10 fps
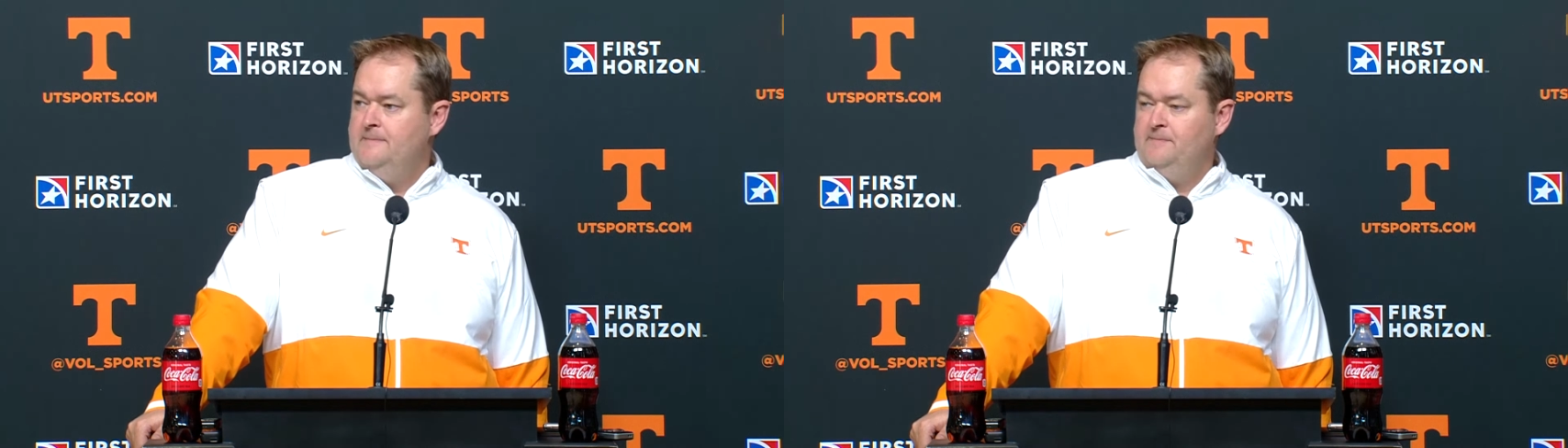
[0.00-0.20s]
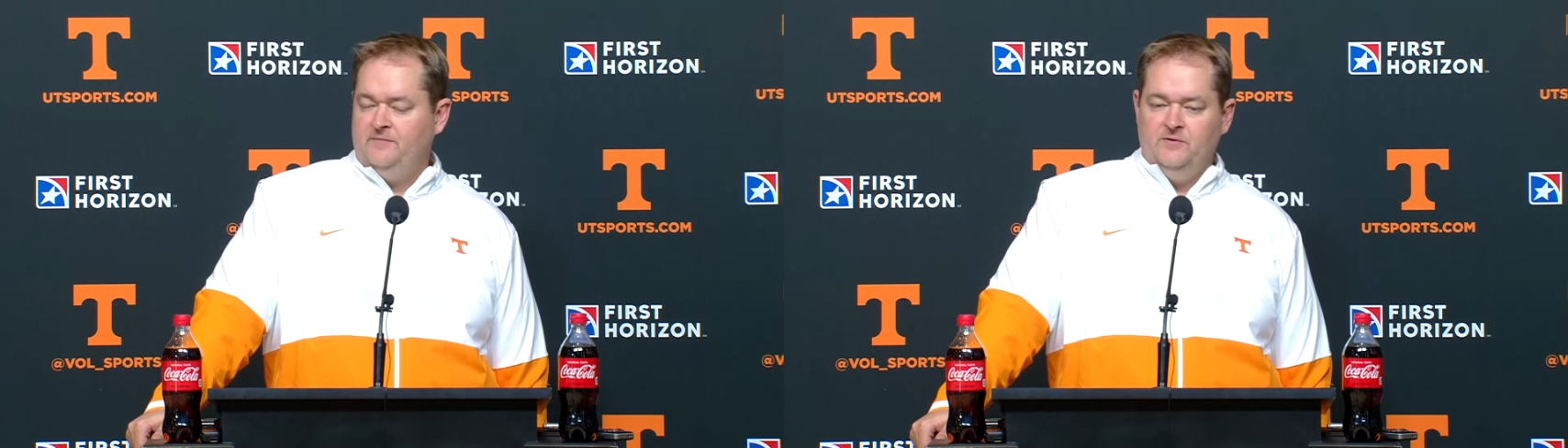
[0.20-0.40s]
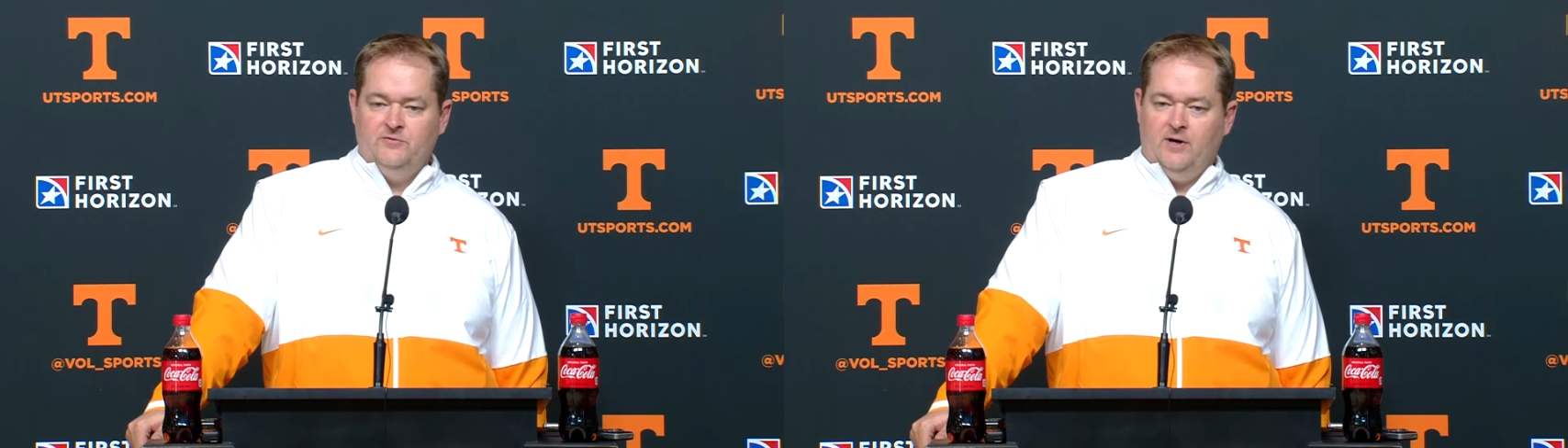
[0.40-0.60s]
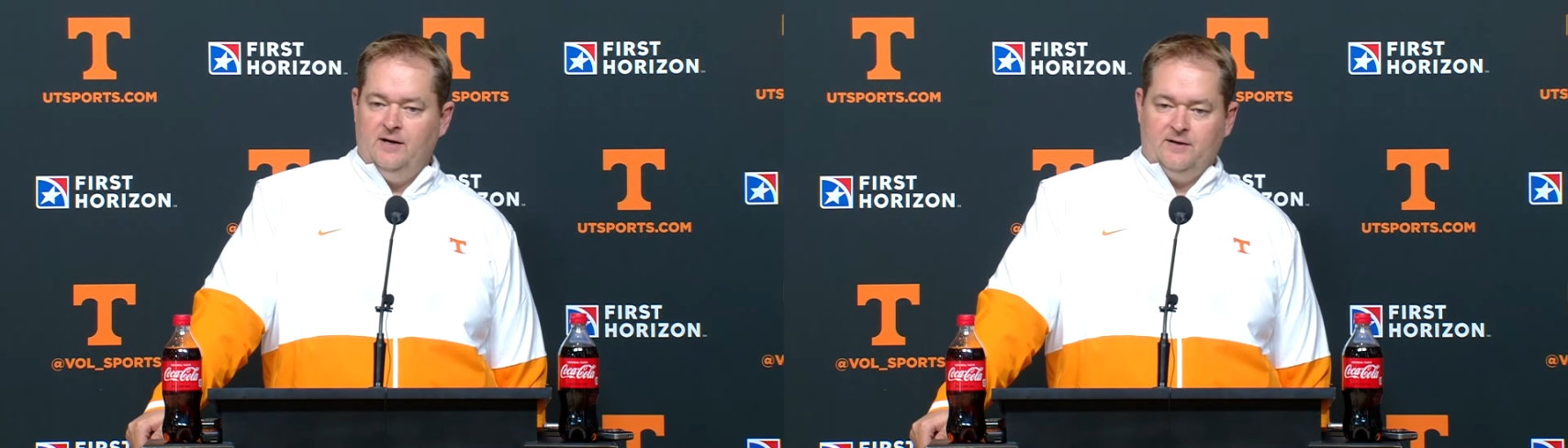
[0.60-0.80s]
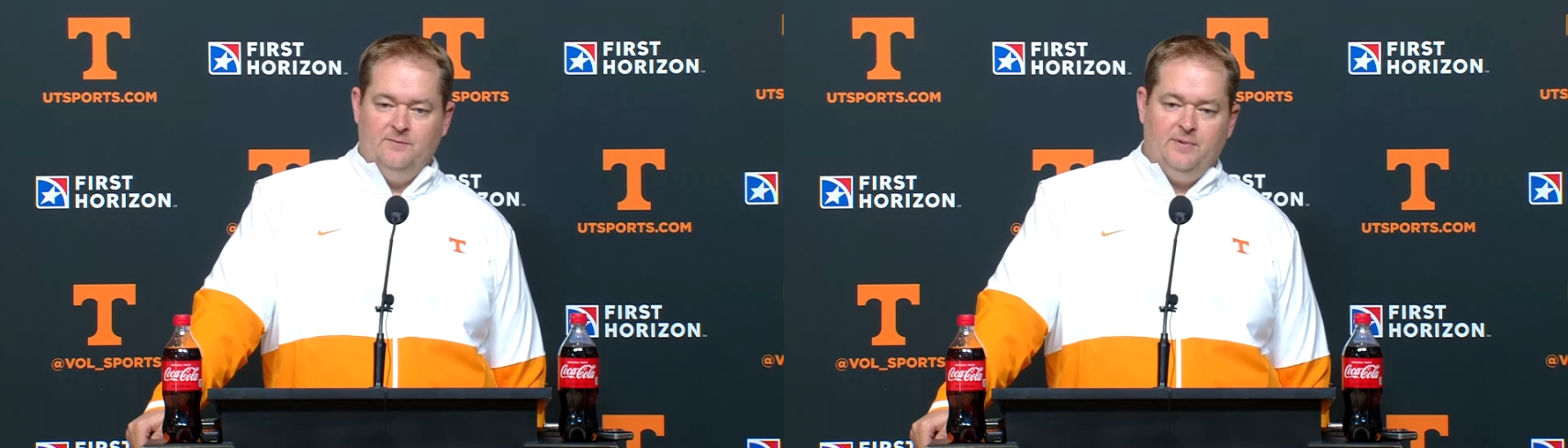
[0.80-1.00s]
If you try to
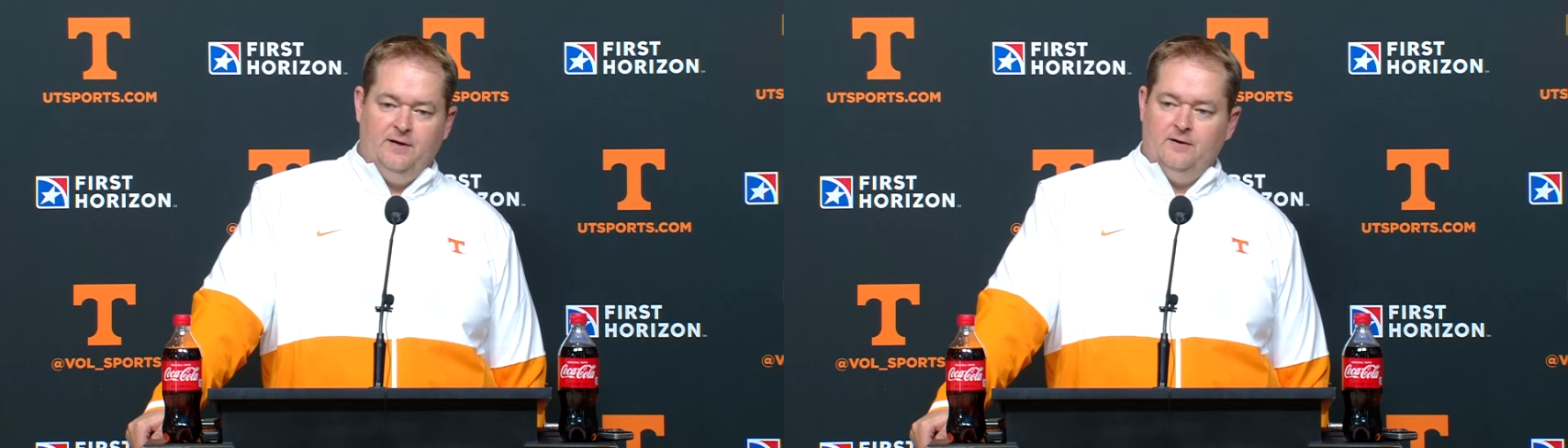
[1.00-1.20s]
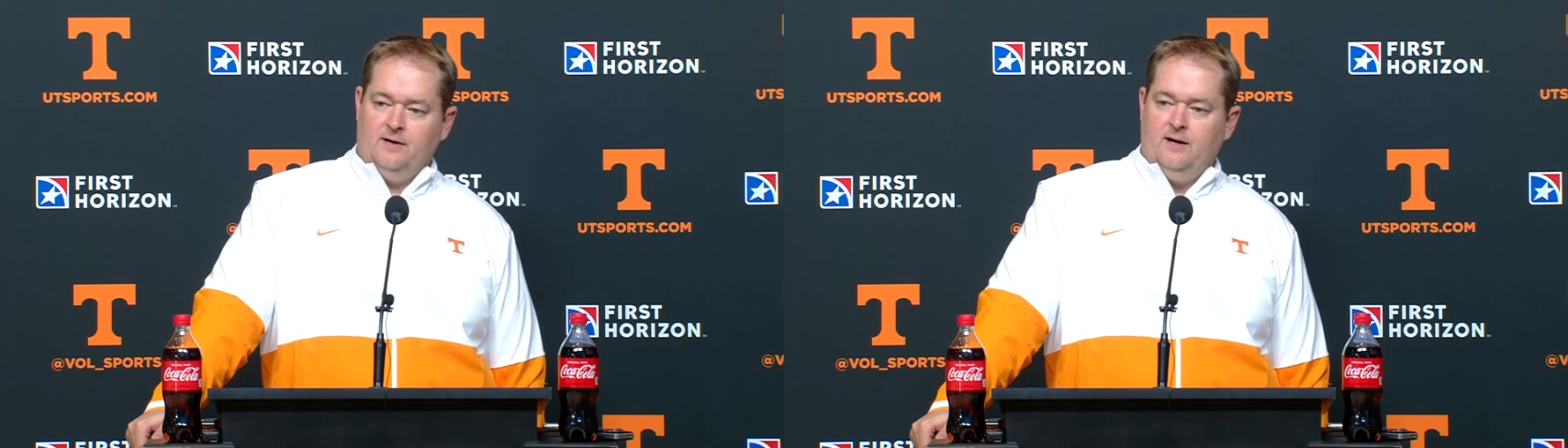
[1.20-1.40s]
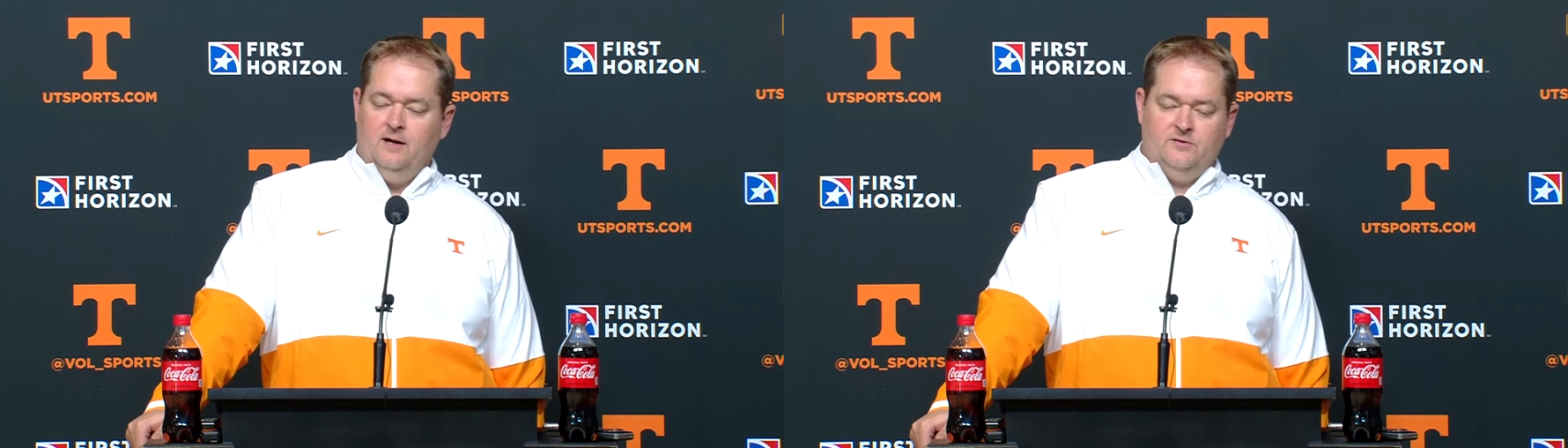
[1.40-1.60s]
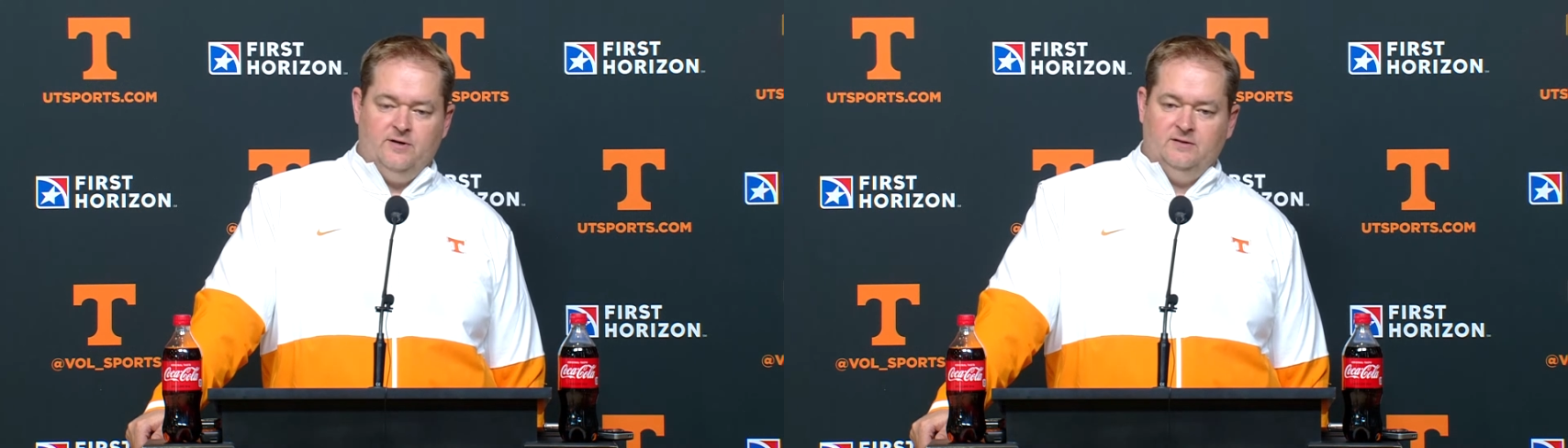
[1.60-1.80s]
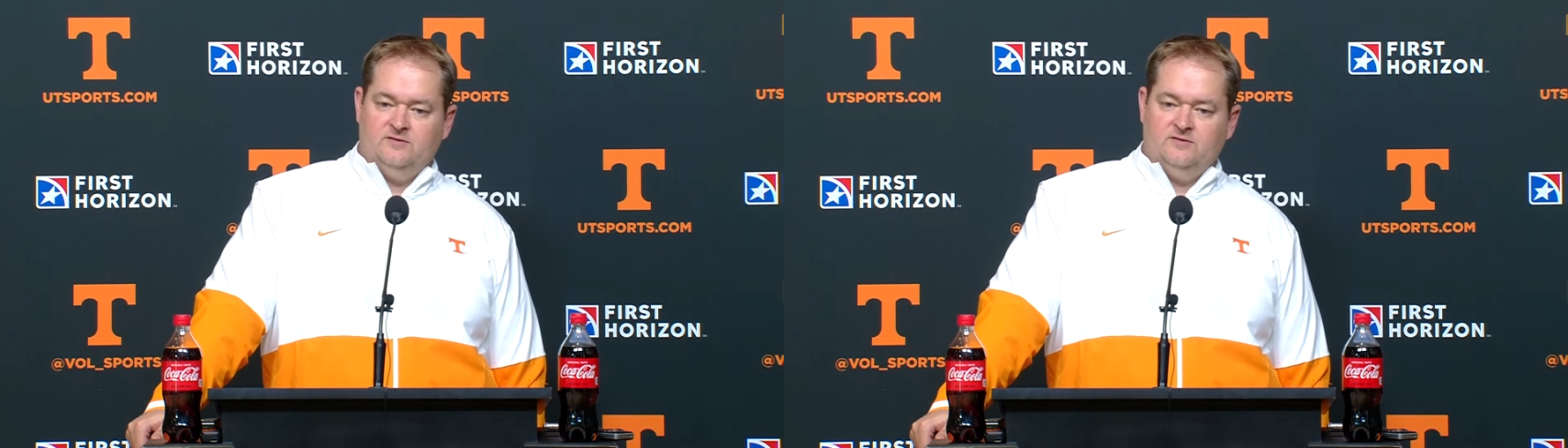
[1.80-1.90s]
compare and contrast